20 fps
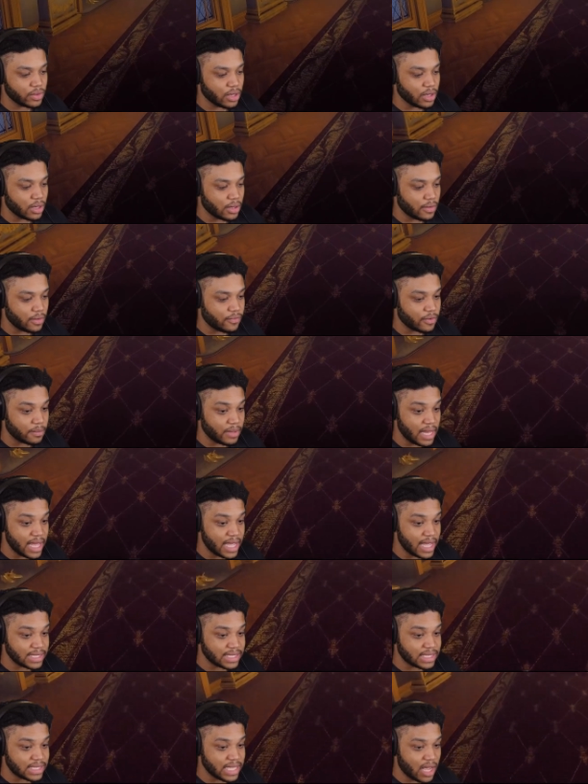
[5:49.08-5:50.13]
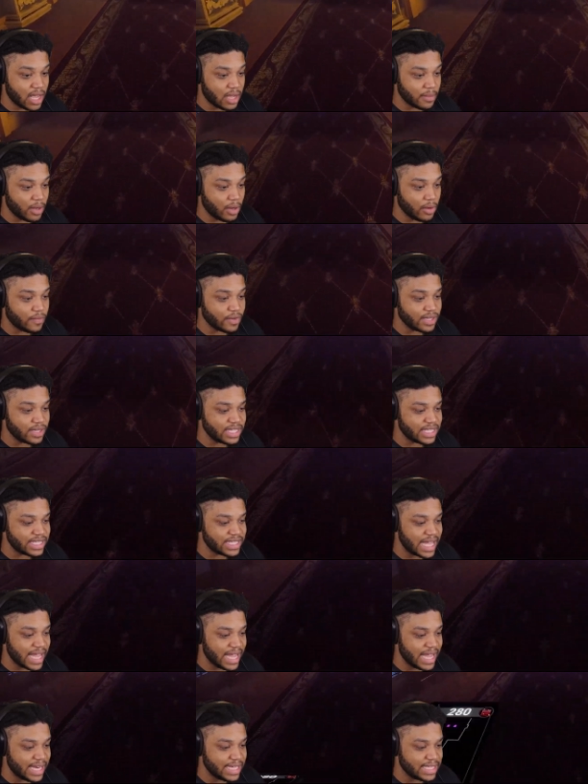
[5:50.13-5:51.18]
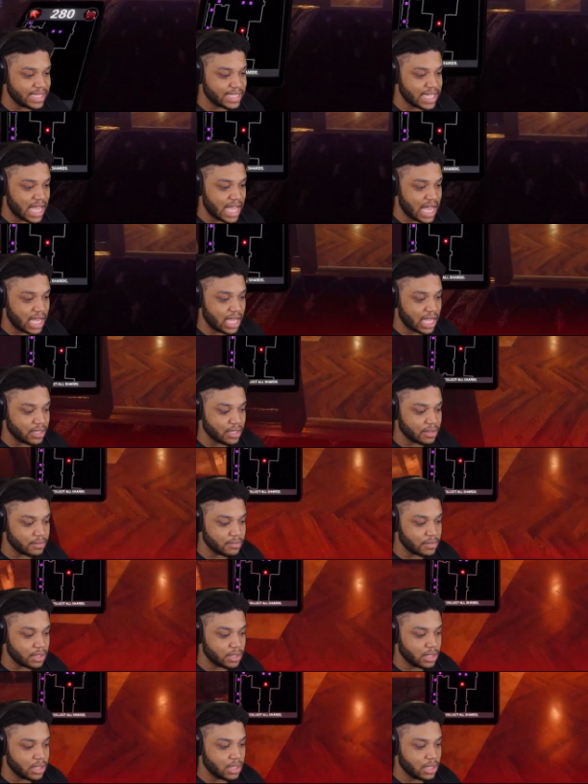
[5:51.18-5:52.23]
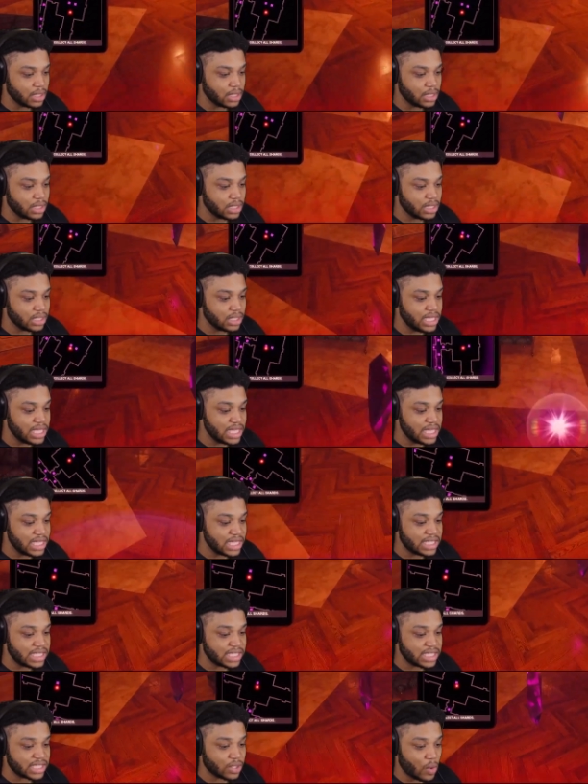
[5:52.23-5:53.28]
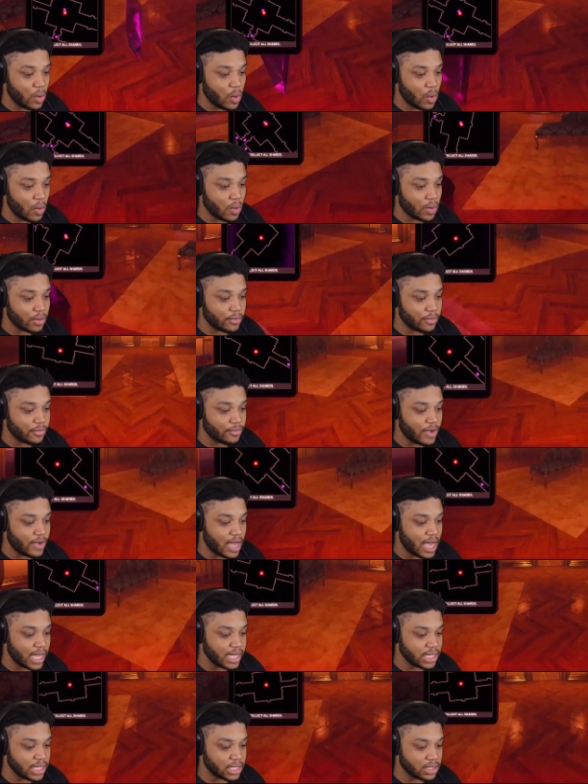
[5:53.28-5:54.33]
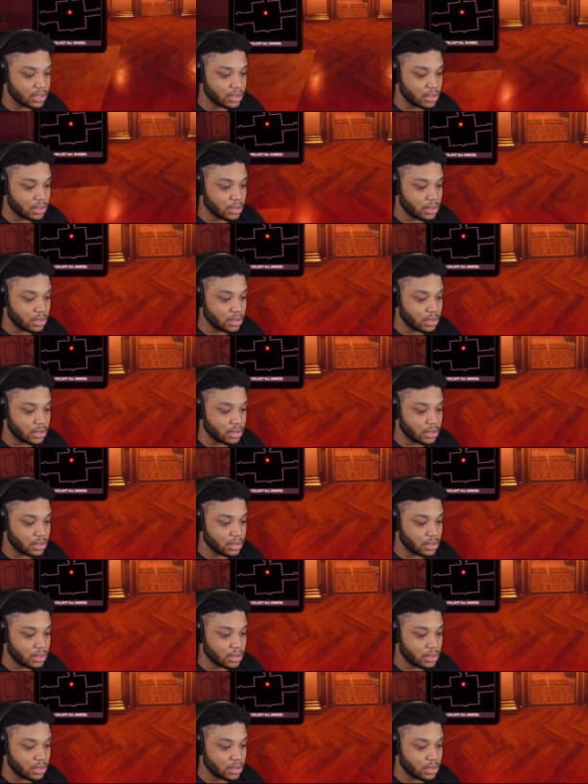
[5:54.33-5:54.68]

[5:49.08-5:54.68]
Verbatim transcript: girl from last time over this any time. This is horrifying.